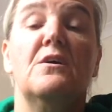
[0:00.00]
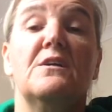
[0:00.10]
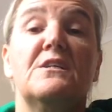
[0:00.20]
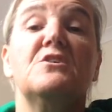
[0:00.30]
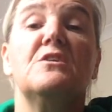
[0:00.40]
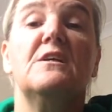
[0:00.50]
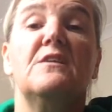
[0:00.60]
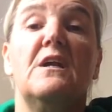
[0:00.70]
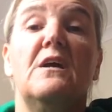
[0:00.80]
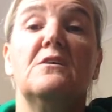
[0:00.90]

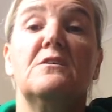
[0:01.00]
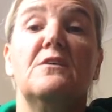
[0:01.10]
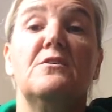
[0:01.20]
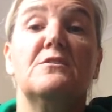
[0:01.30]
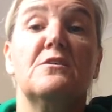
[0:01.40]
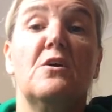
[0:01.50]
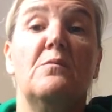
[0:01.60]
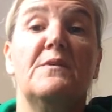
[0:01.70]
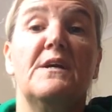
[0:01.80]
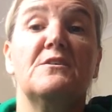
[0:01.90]
uses a
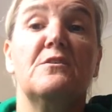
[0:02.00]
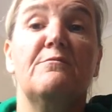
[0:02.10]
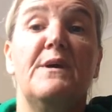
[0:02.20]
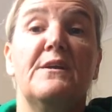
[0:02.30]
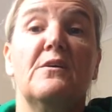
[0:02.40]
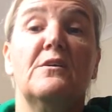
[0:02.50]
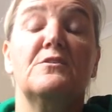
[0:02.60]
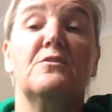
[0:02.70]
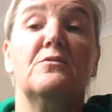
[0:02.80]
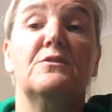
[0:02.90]
combination of
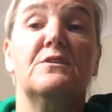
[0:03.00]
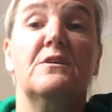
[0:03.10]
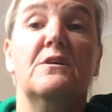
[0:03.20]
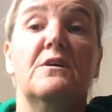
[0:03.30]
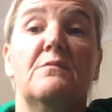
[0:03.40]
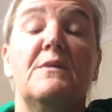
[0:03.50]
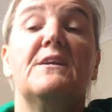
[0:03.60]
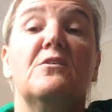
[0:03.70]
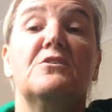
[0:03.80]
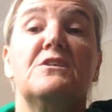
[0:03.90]

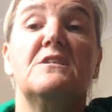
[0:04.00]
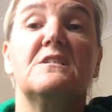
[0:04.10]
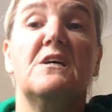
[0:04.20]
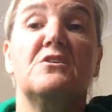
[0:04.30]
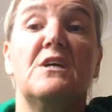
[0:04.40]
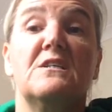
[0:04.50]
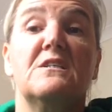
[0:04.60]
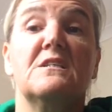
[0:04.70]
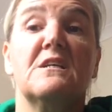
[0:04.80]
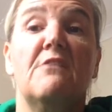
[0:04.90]
pedagogies such as
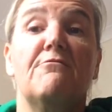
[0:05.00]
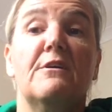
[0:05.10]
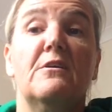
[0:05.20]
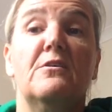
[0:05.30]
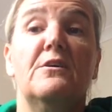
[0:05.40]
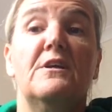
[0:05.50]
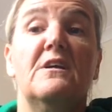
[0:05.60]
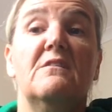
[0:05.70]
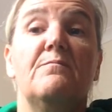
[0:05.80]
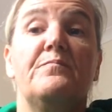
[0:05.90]
discovery
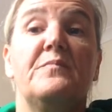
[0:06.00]
learning,